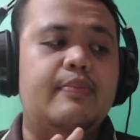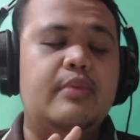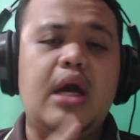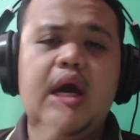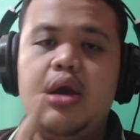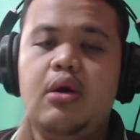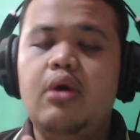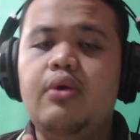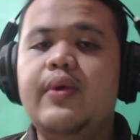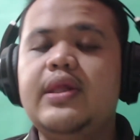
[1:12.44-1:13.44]
I
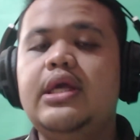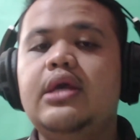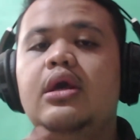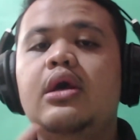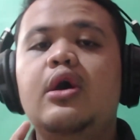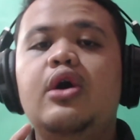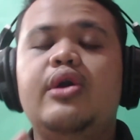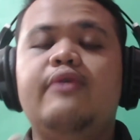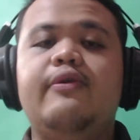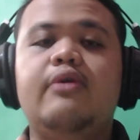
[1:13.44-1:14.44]
already
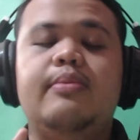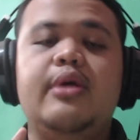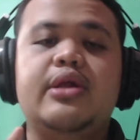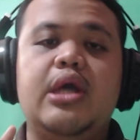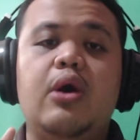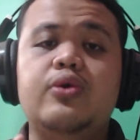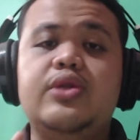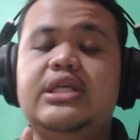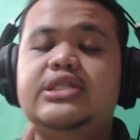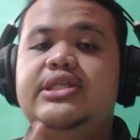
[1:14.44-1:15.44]
review about the
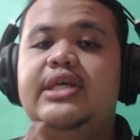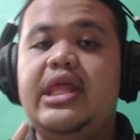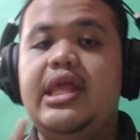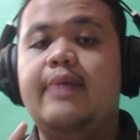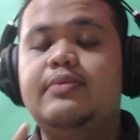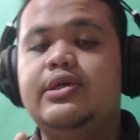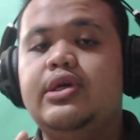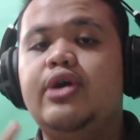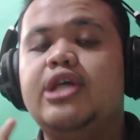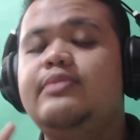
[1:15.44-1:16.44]
OTG adapter
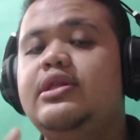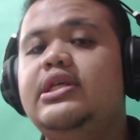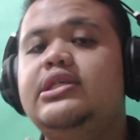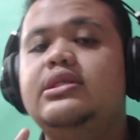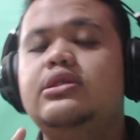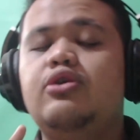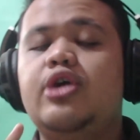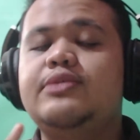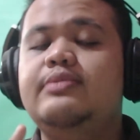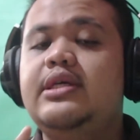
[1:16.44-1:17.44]

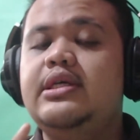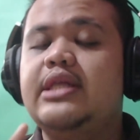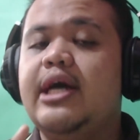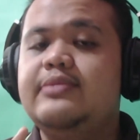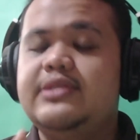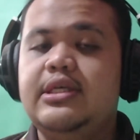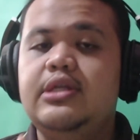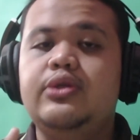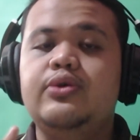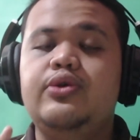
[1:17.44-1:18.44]
USB Type C
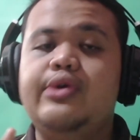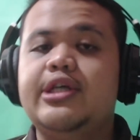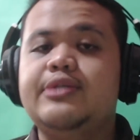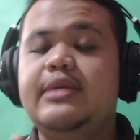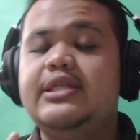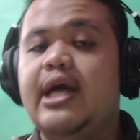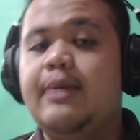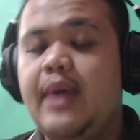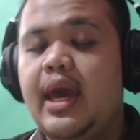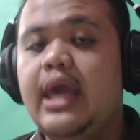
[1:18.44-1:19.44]
to USB Type
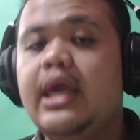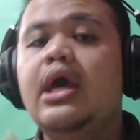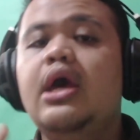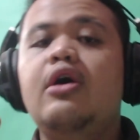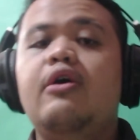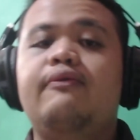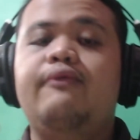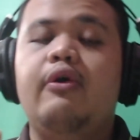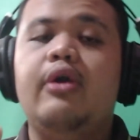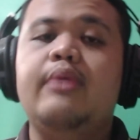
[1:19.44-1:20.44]
A
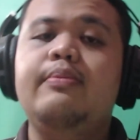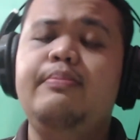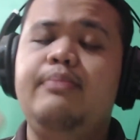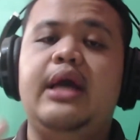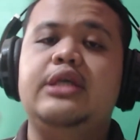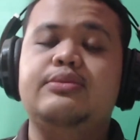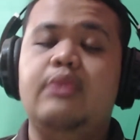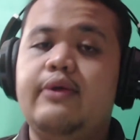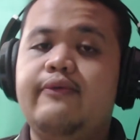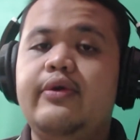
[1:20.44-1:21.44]
for my
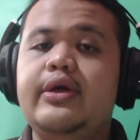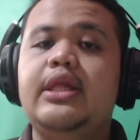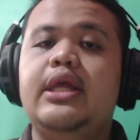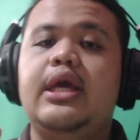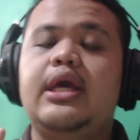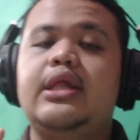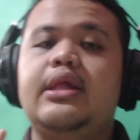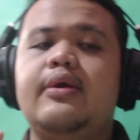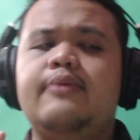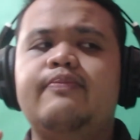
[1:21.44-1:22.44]
smartphone in
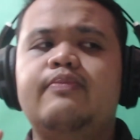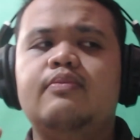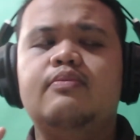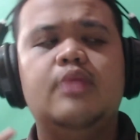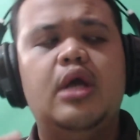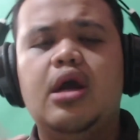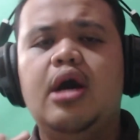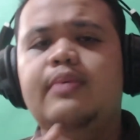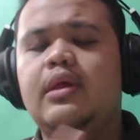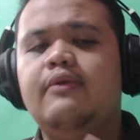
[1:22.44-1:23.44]
a
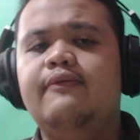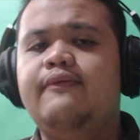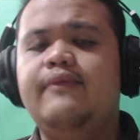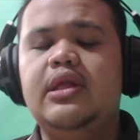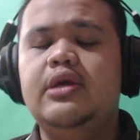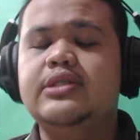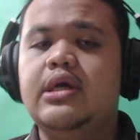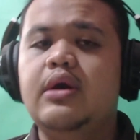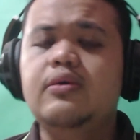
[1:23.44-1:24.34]
couple of videos ago.